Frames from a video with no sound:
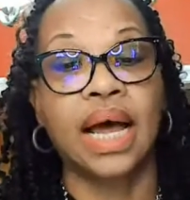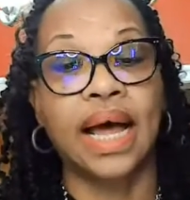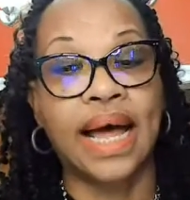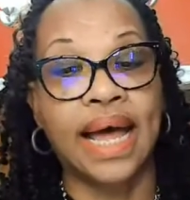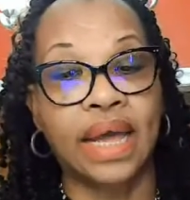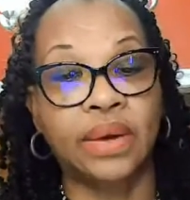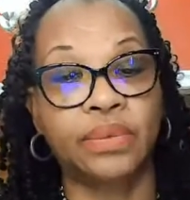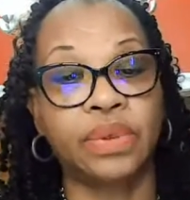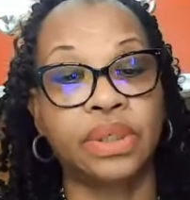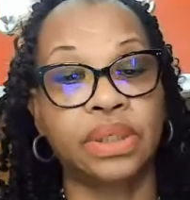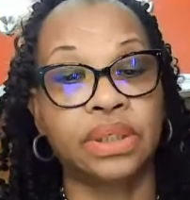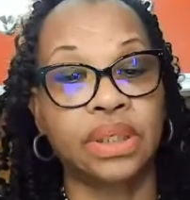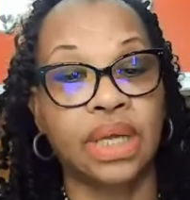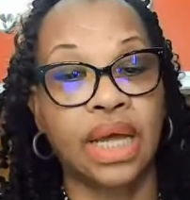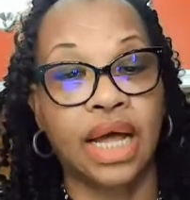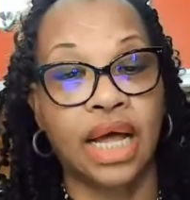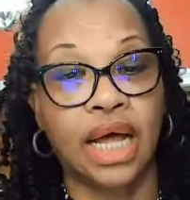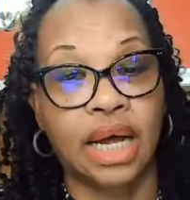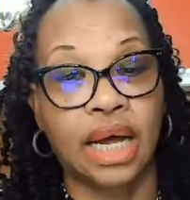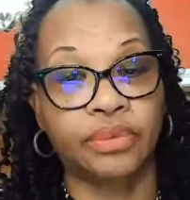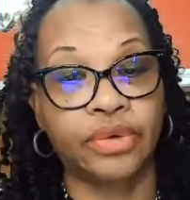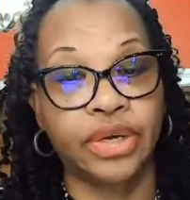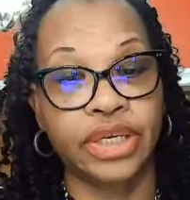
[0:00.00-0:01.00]
I will
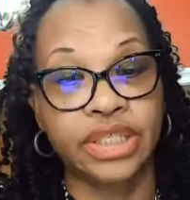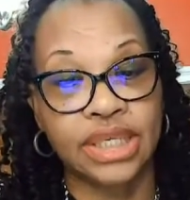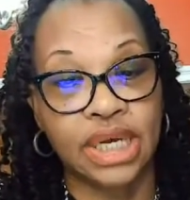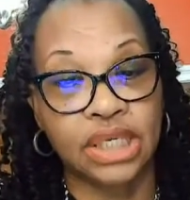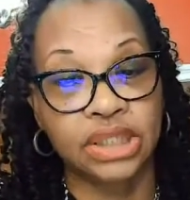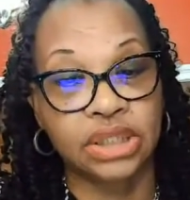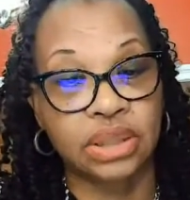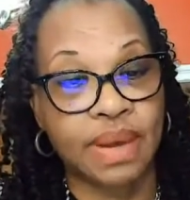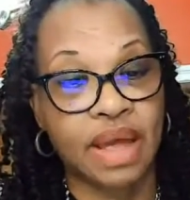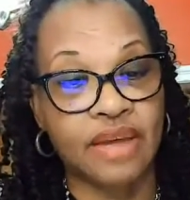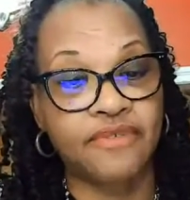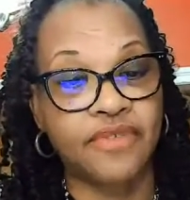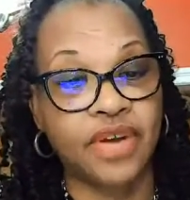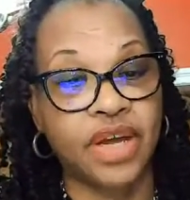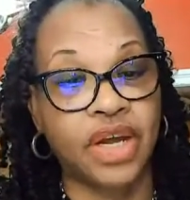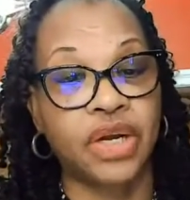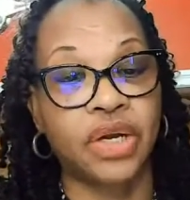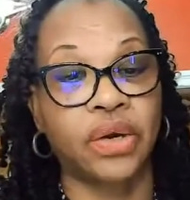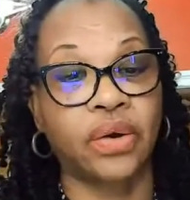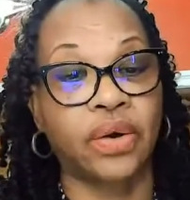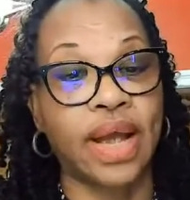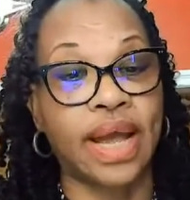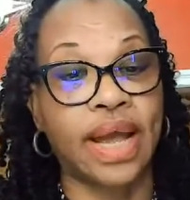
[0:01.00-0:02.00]
reach out to my
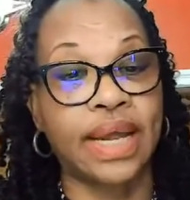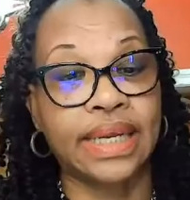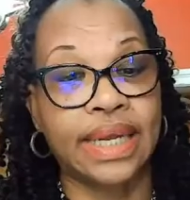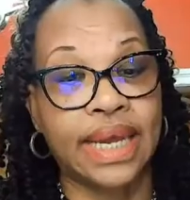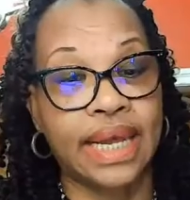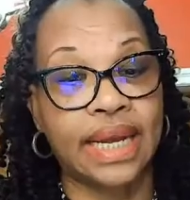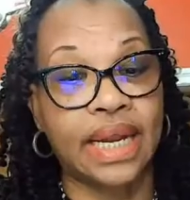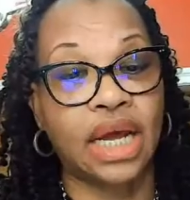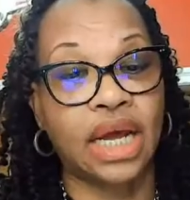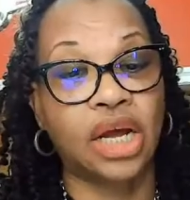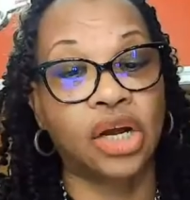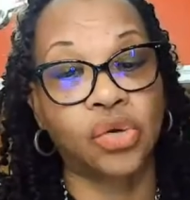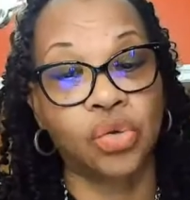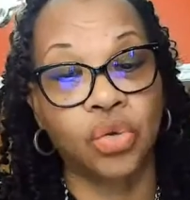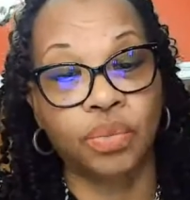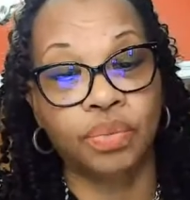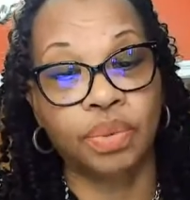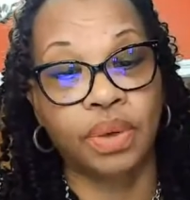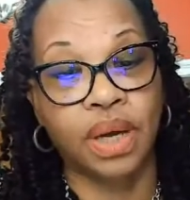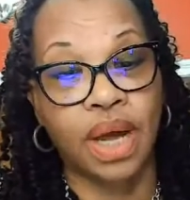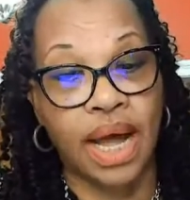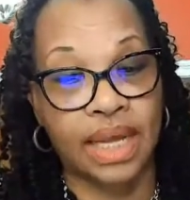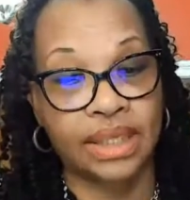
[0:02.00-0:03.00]
vendor and get a
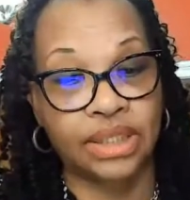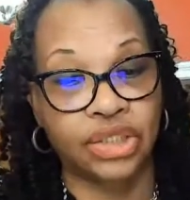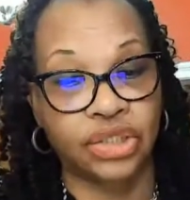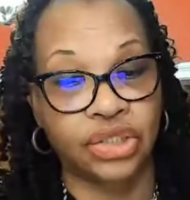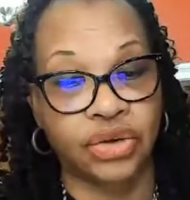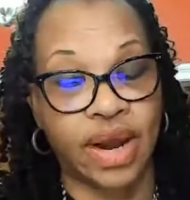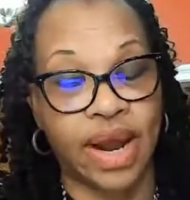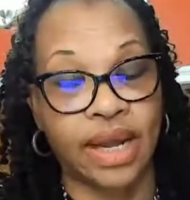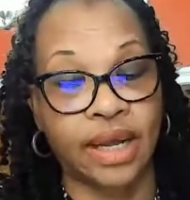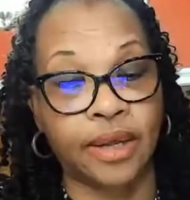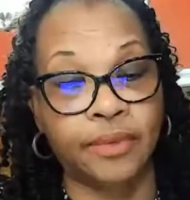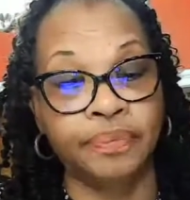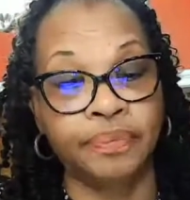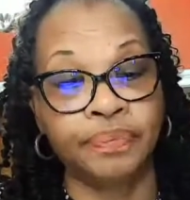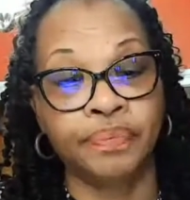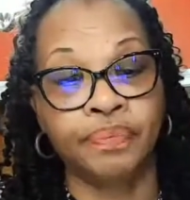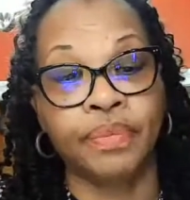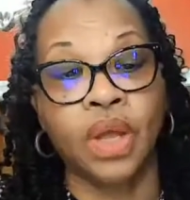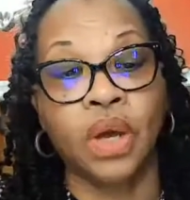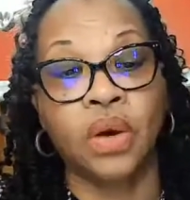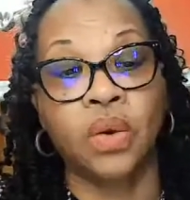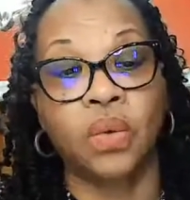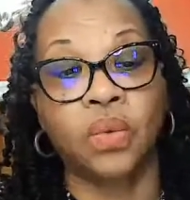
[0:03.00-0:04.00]
group contract.
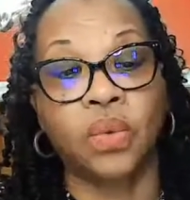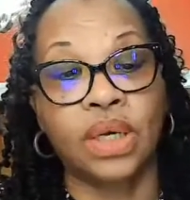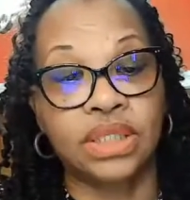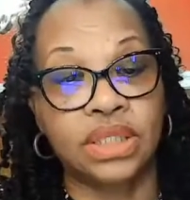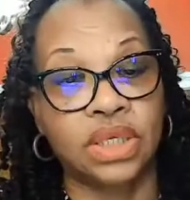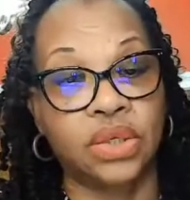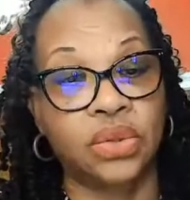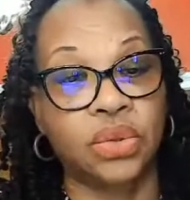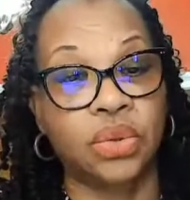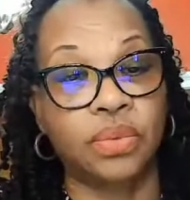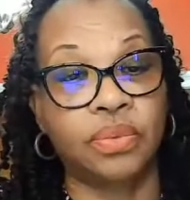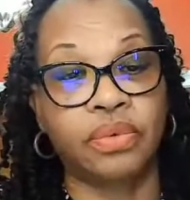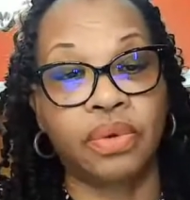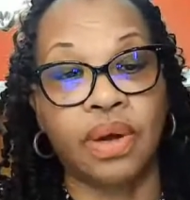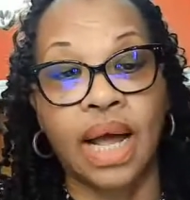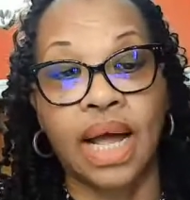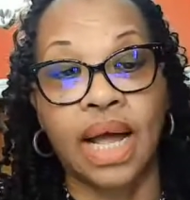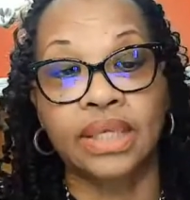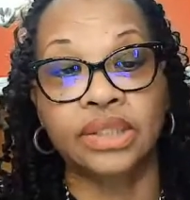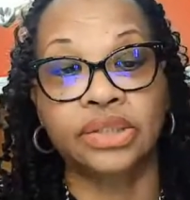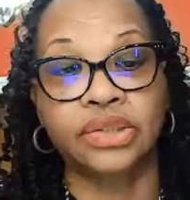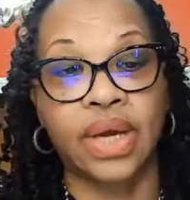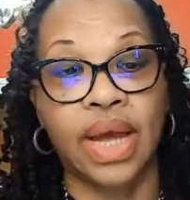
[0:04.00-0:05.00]
Once the group
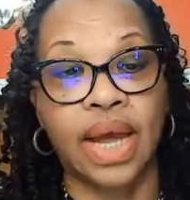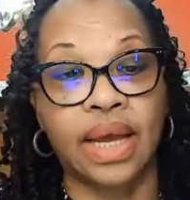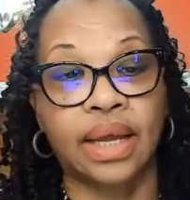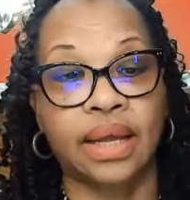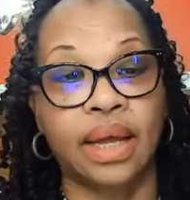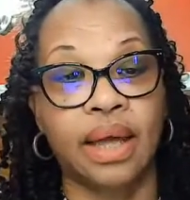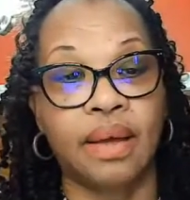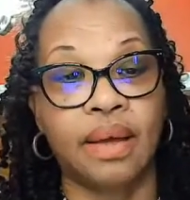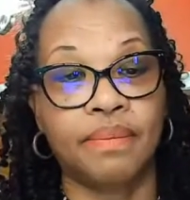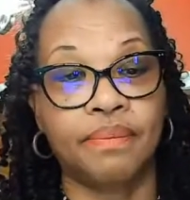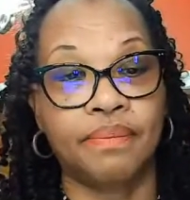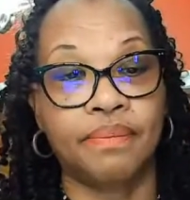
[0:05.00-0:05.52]
contract,